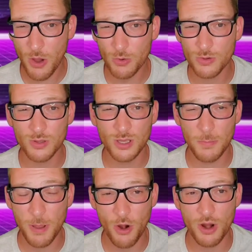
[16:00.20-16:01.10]
about
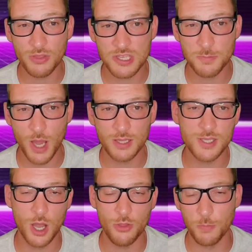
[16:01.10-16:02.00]
comparing this
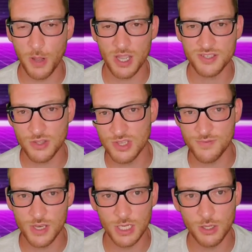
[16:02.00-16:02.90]
bike to other bikes in
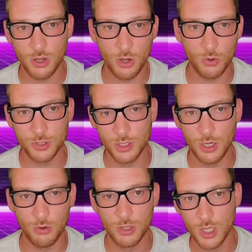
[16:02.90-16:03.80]
this video and,
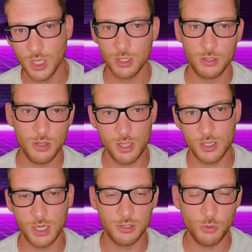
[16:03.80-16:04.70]
you know,
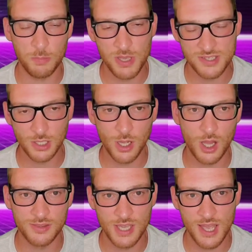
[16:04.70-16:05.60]
getting into a pissing
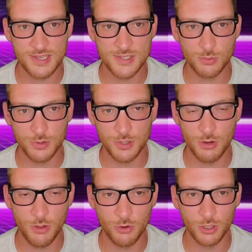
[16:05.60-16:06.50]
contest with, you
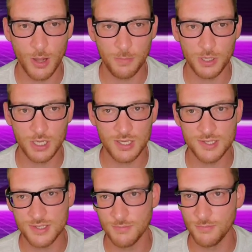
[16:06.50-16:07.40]
know, other
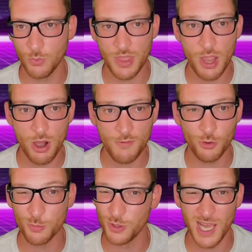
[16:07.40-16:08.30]
companies and what they
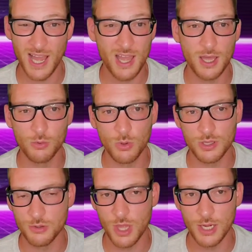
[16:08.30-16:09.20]
offer, but I don't
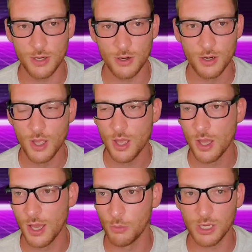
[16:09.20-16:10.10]
wanna do that here.
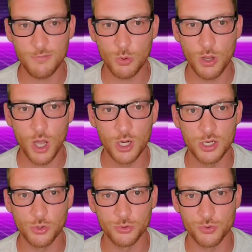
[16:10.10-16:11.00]
I want to give you an
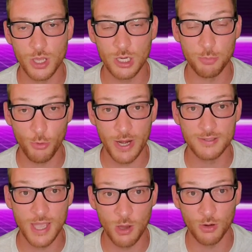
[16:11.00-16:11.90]
unadulterated
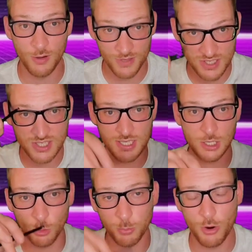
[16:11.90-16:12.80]
breakdown of a
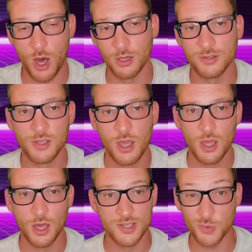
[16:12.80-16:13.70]
single product.
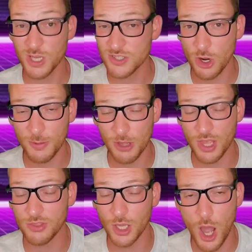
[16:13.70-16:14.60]
So we can talk about
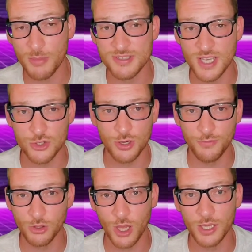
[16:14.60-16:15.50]
that in the comments section
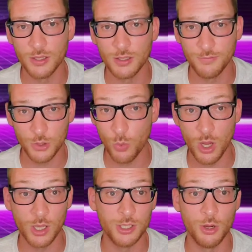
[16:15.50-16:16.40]
if you like. If you
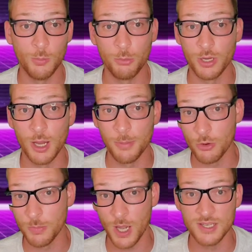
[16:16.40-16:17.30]
want to, you know, bring up
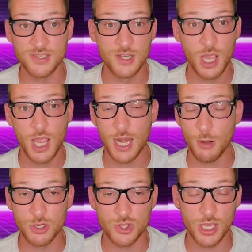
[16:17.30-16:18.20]
other bikes and
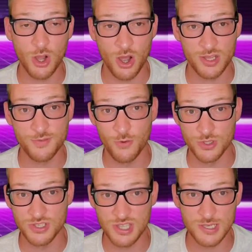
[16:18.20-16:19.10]
how much they cost
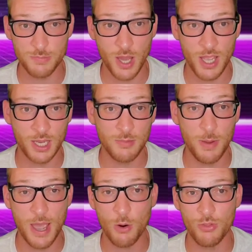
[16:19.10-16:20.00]
versus this bike, the
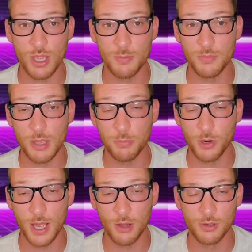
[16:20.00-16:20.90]
power they
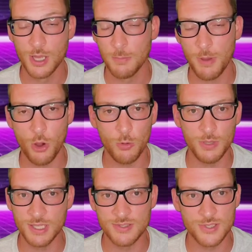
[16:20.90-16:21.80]
put out, by all
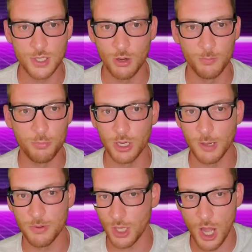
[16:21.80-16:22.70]
means, you know, bring
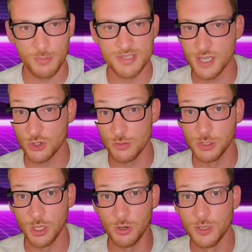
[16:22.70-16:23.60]
it up in the comments section
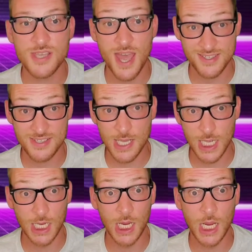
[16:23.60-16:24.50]
below.
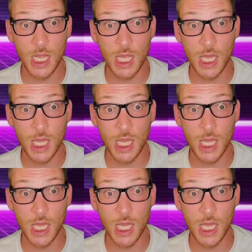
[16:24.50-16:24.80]
Testing.